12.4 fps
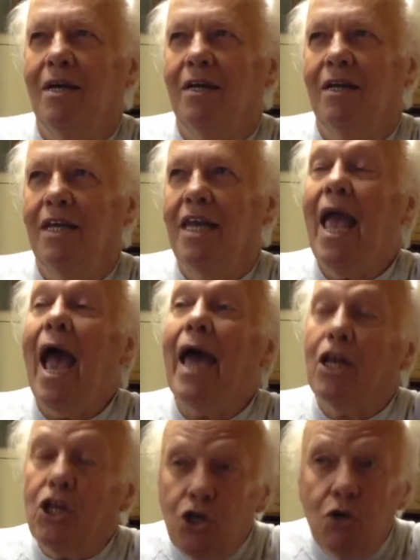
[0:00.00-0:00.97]
He had
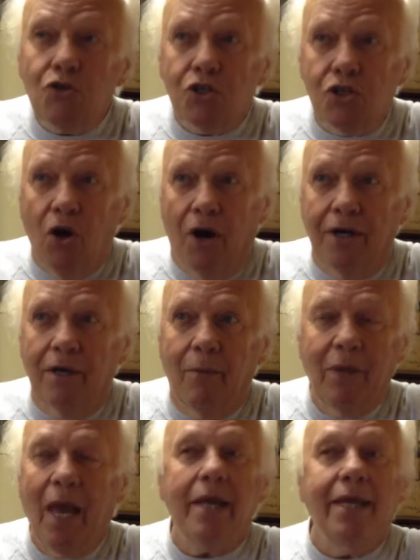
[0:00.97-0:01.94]
a used kart.
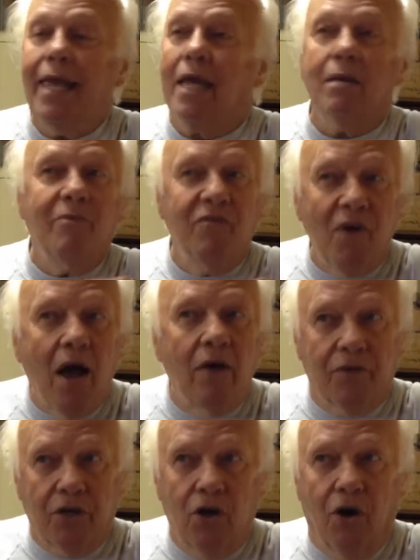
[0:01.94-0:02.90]
I didn't get him
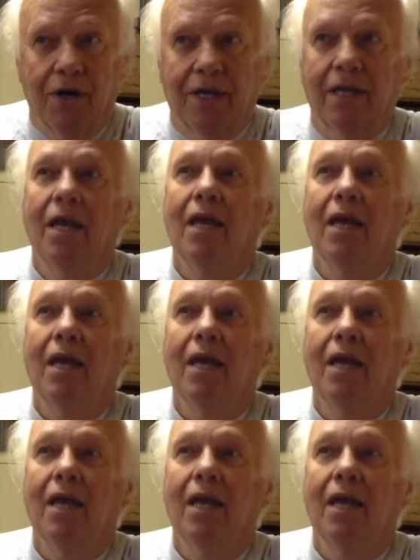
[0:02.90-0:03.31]
involved in karting.